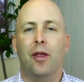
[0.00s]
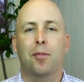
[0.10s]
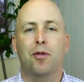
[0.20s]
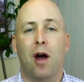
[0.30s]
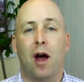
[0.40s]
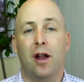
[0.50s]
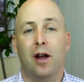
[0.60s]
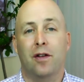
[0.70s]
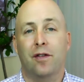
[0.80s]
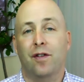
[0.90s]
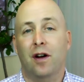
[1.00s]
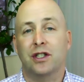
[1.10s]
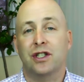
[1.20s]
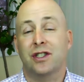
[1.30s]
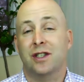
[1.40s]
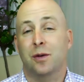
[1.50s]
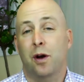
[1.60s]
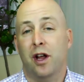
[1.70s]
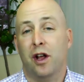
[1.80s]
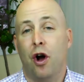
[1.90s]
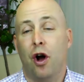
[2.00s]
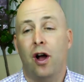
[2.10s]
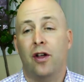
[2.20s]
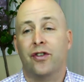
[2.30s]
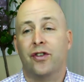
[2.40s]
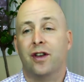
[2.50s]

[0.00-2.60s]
the product functions and what it costs,